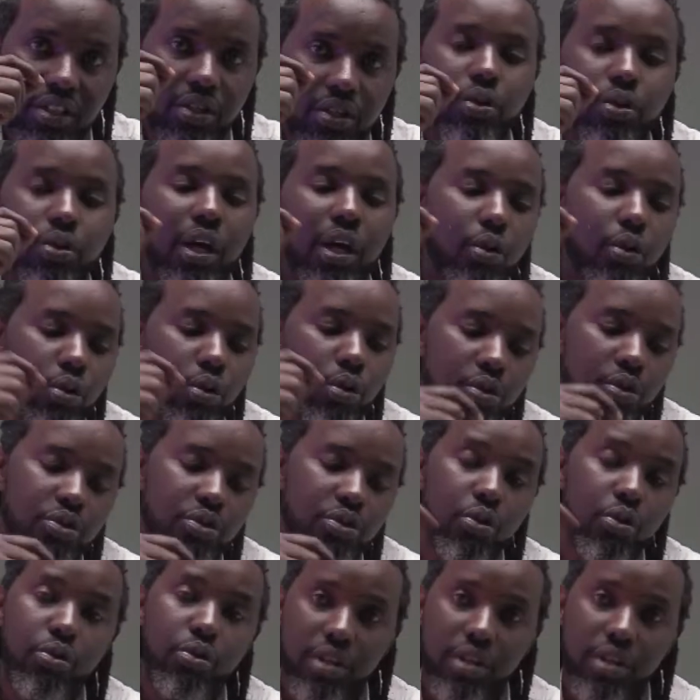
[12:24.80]
always go to the
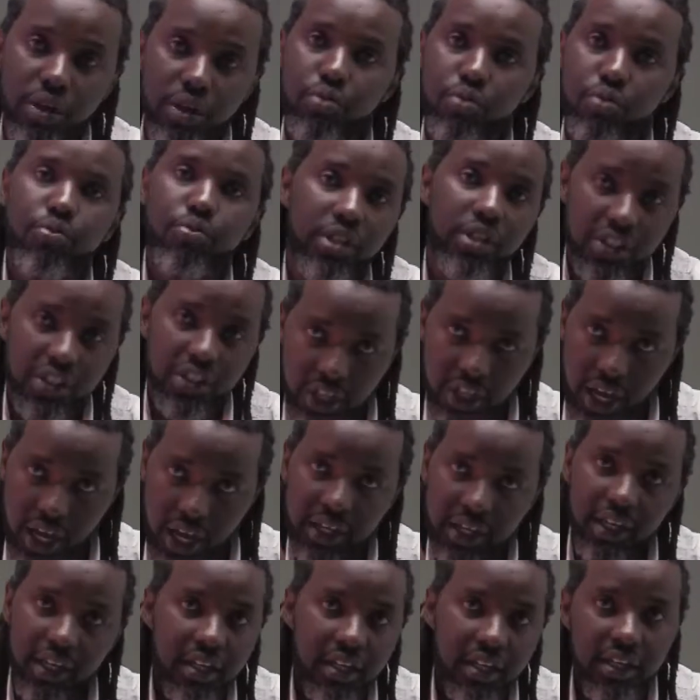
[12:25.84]
raw footage and
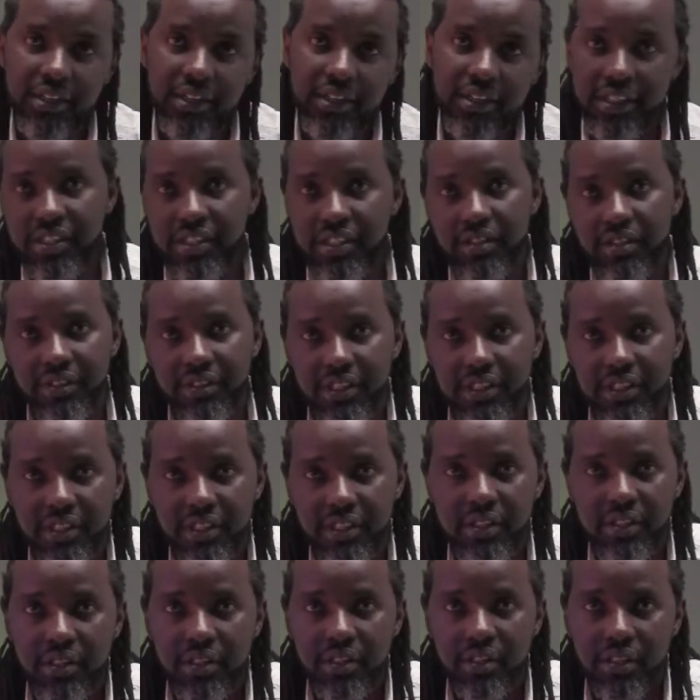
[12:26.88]
retrieve it.
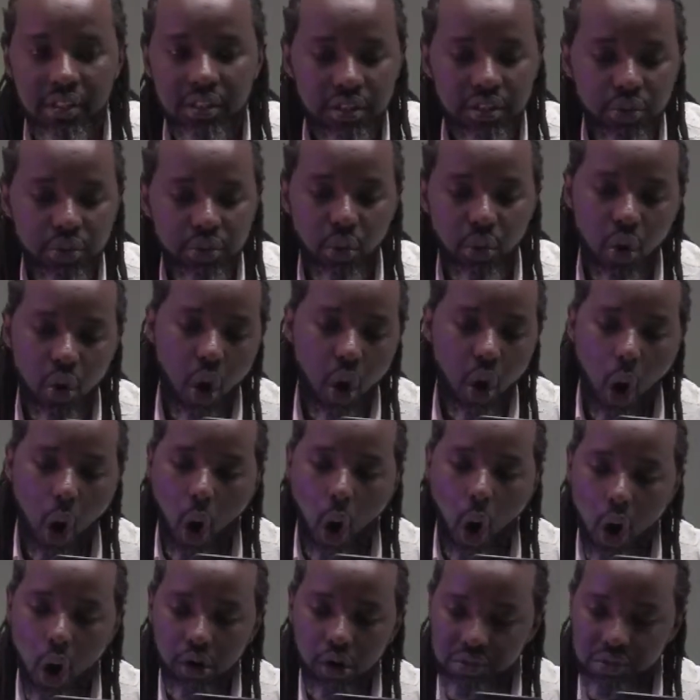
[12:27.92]
So all of
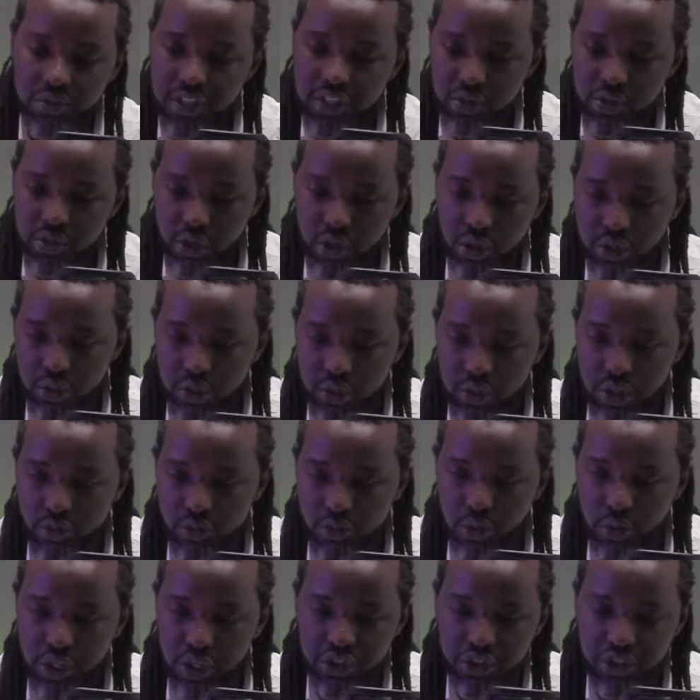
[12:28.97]
this you can shoot in full
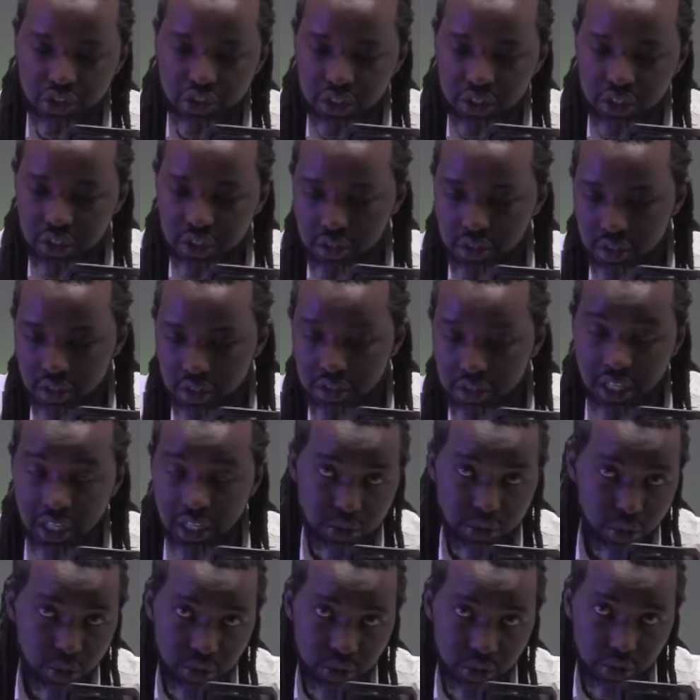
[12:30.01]
HD, just so you
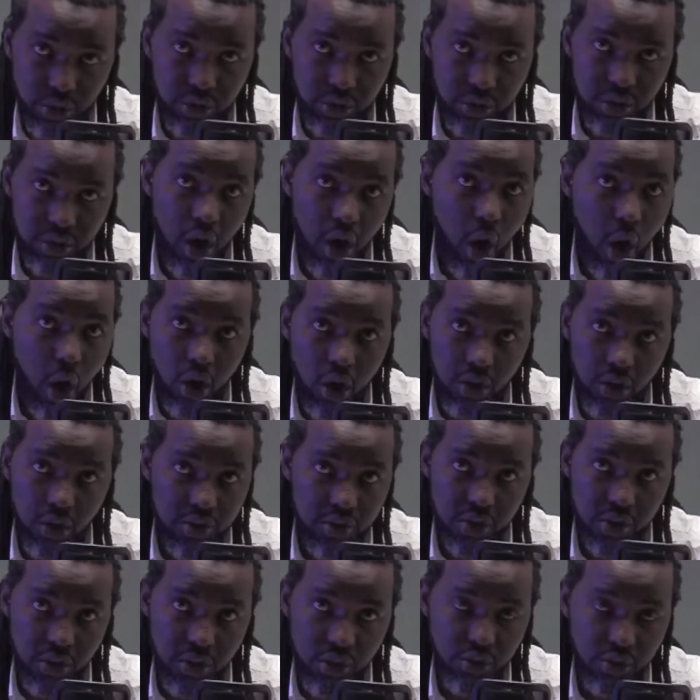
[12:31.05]
know. All of this you can shoot
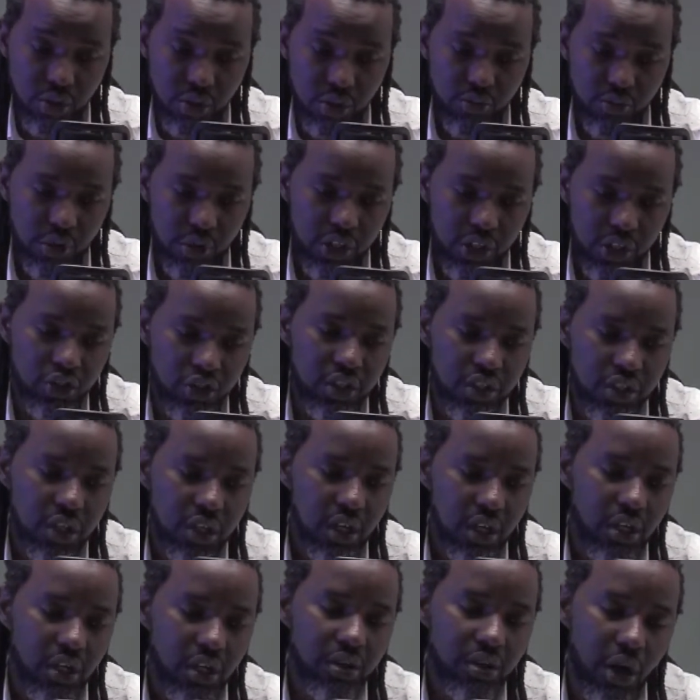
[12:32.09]
in full HD. Now the
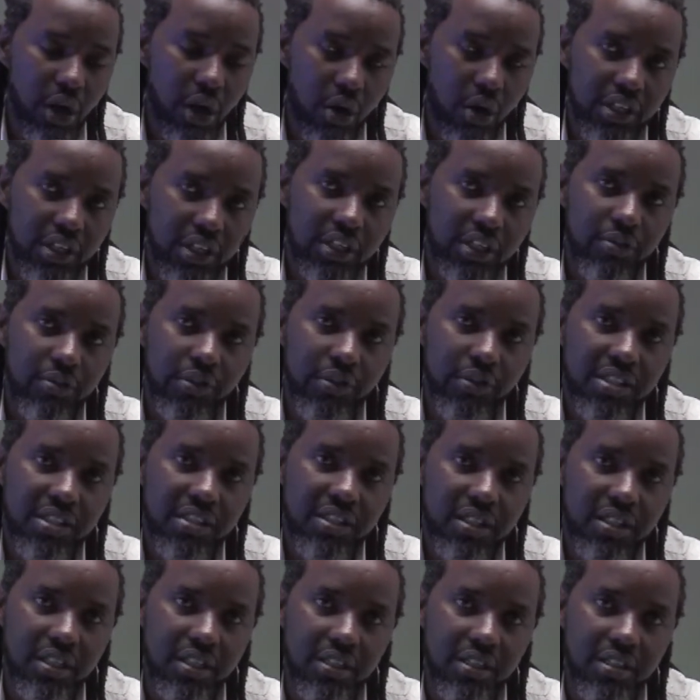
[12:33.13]
only difference is
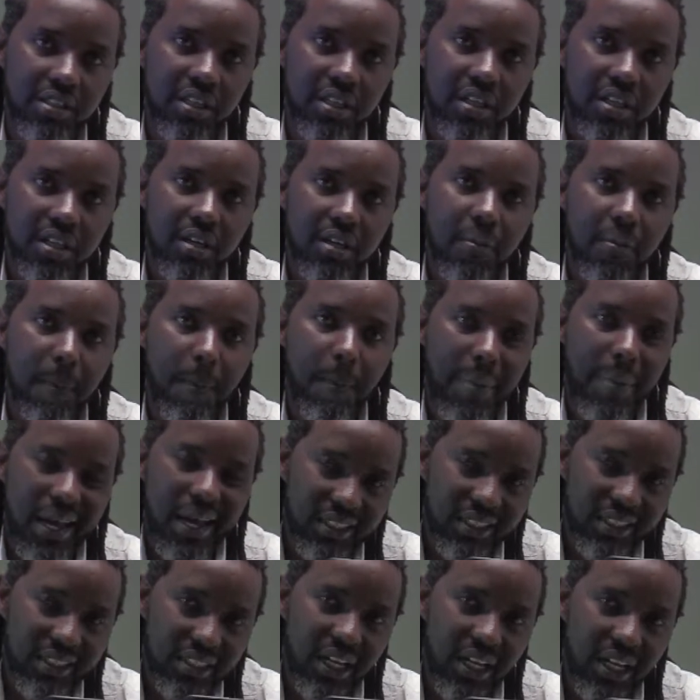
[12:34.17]
part and